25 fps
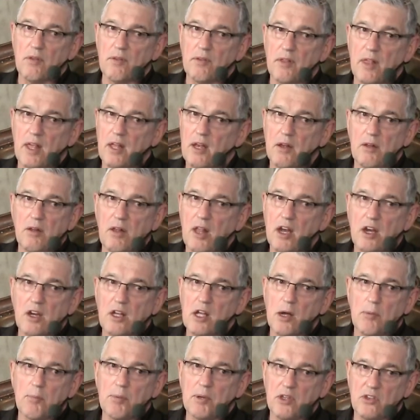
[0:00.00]
Not a lot of
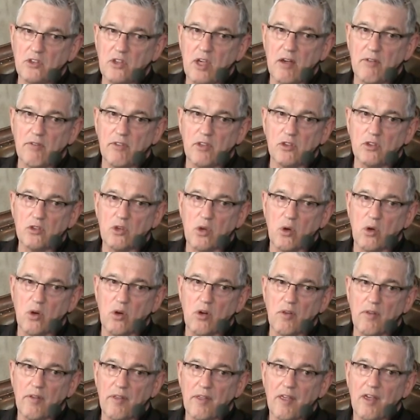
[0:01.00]
companies have this
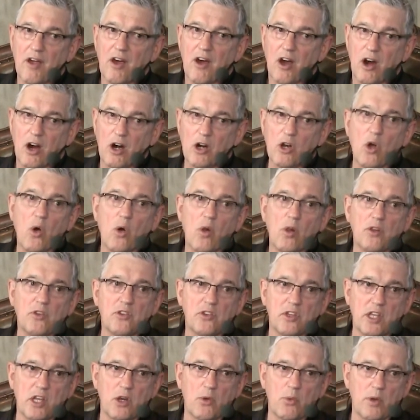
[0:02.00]
goal. Our goal is
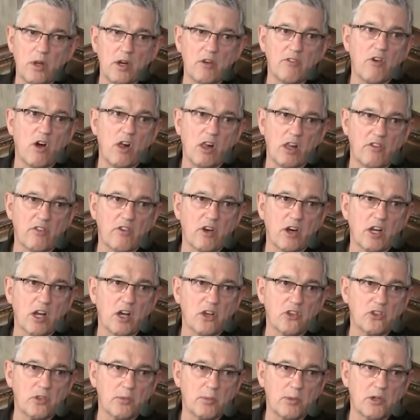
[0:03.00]
to get rid of all of our
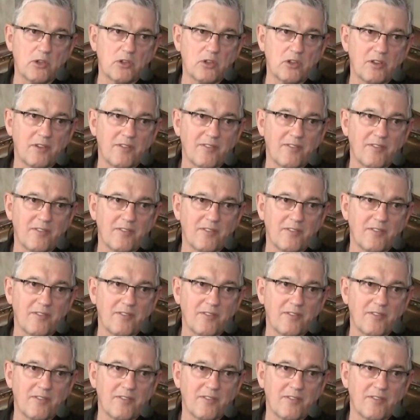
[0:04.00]
customers.